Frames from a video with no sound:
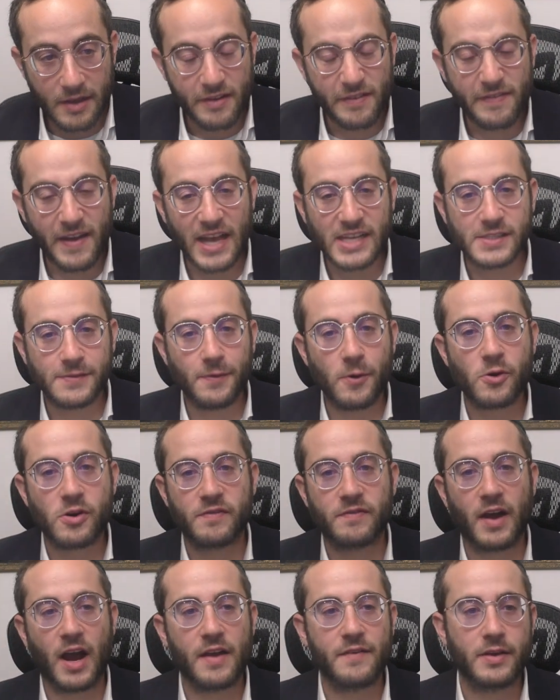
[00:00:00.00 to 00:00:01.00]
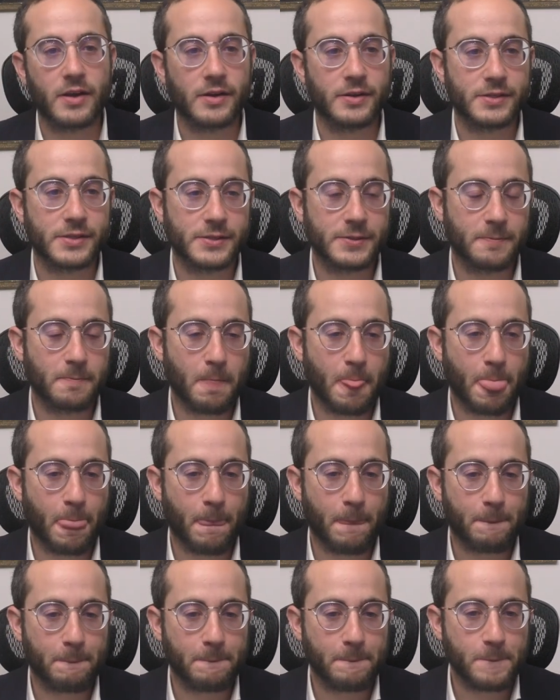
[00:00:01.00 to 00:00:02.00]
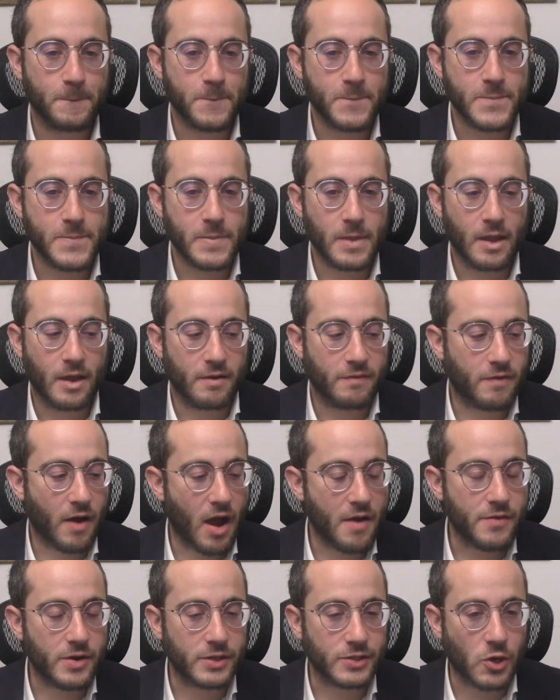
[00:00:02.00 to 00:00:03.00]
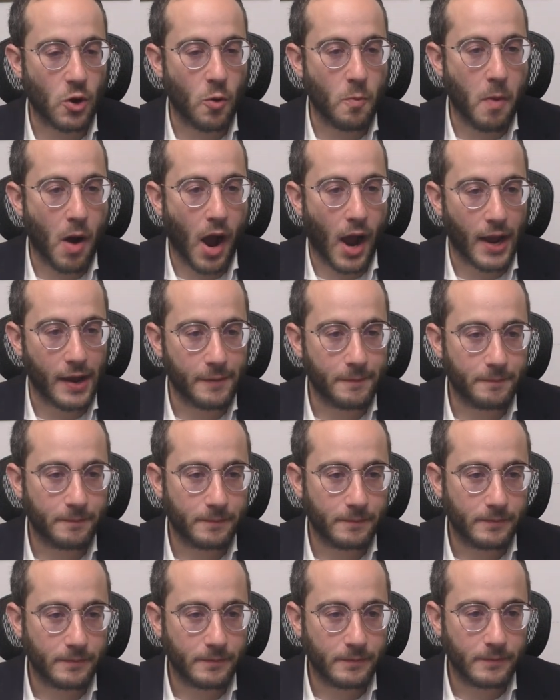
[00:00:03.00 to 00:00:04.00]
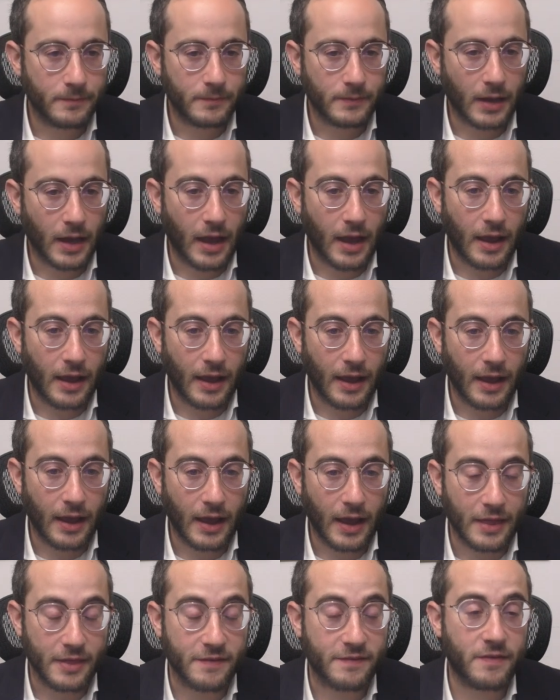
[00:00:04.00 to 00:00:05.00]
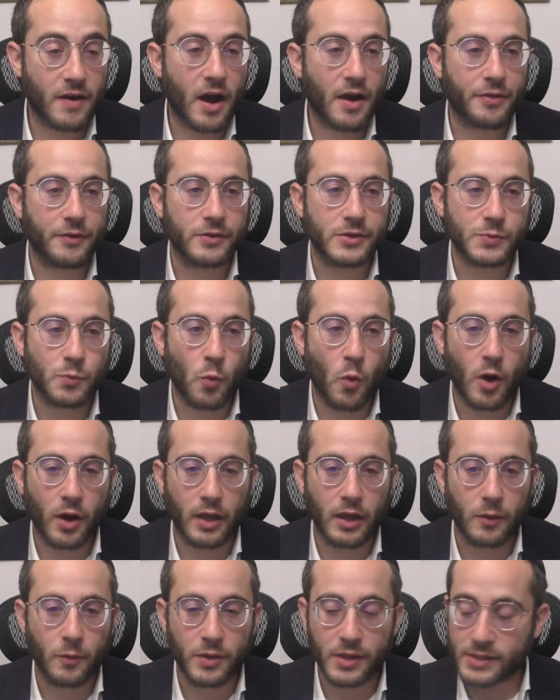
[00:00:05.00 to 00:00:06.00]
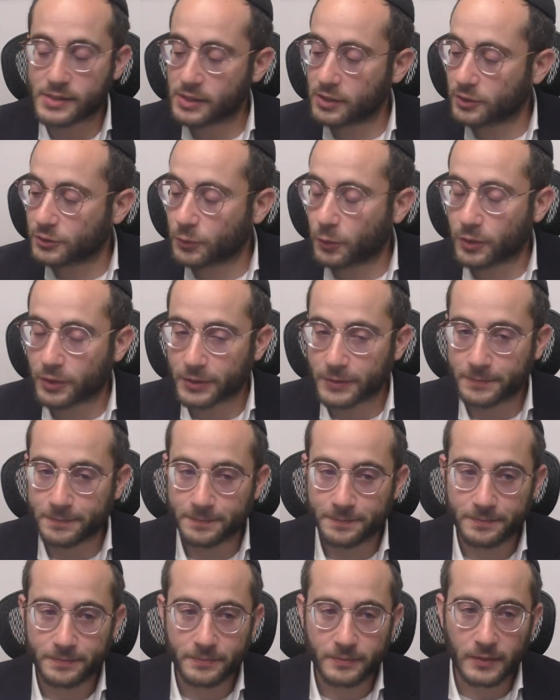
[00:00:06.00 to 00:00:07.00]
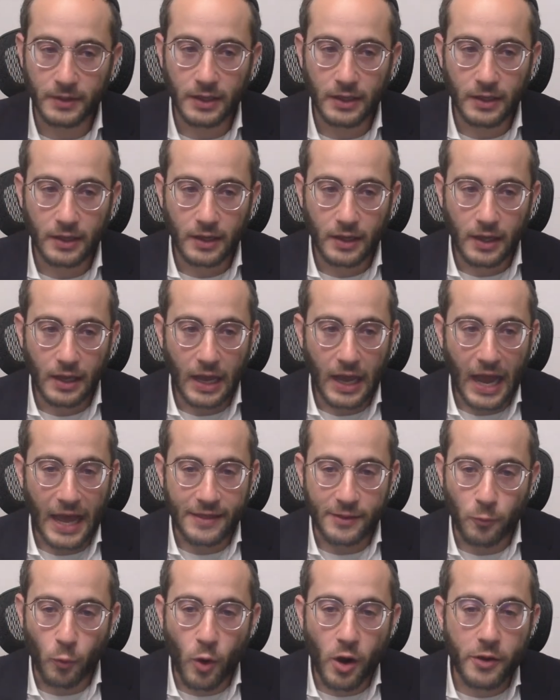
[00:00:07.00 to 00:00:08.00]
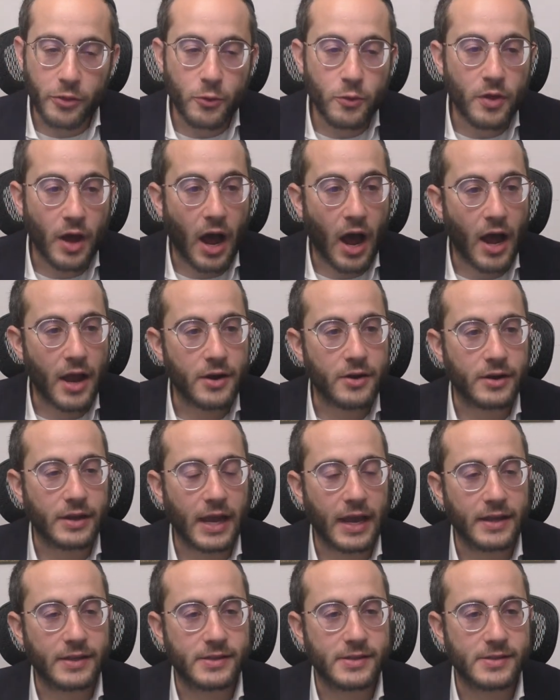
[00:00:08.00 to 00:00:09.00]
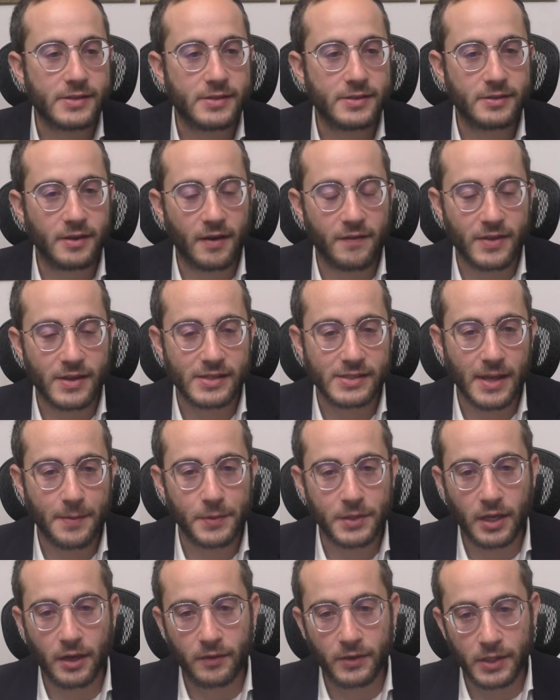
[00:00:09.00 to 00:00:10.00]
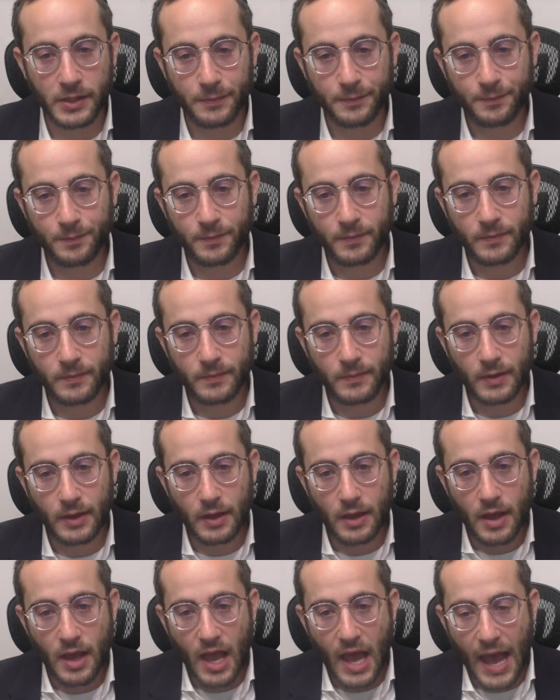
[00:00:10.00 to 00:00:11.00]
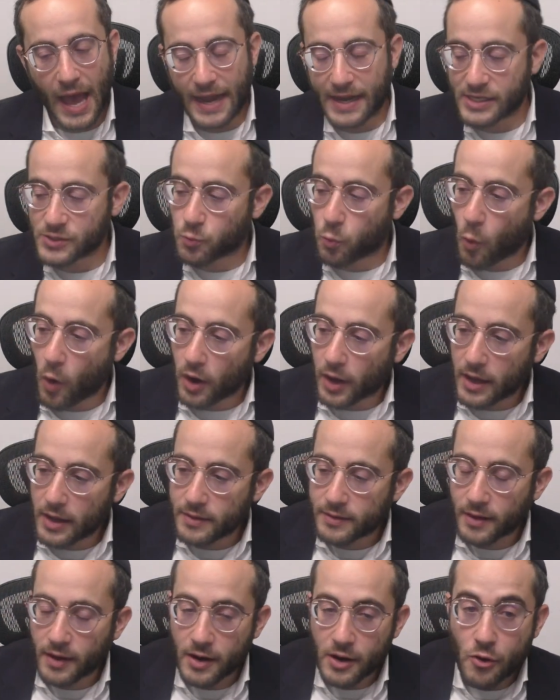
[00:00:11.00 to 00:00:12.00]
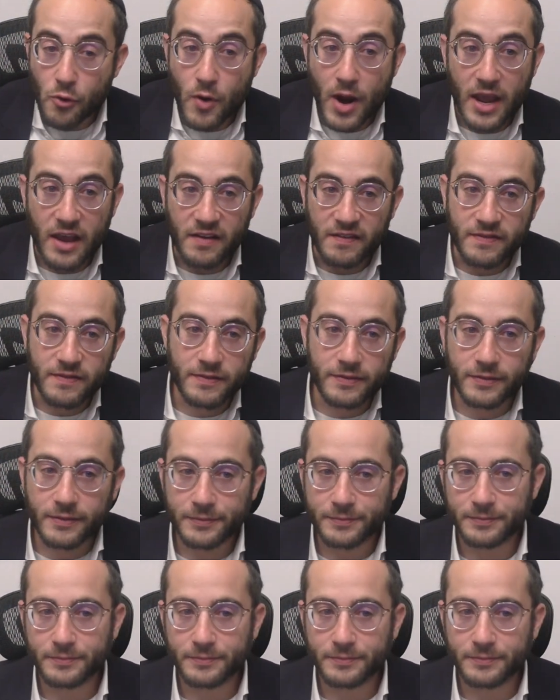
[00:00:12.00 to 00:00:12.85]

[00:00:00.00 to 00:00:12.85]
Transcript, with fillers: Fast forward five years. Five years go by and the father is walking with his little daughter. And they walk through the iron gates of the cemetery. And he's walking to a grave.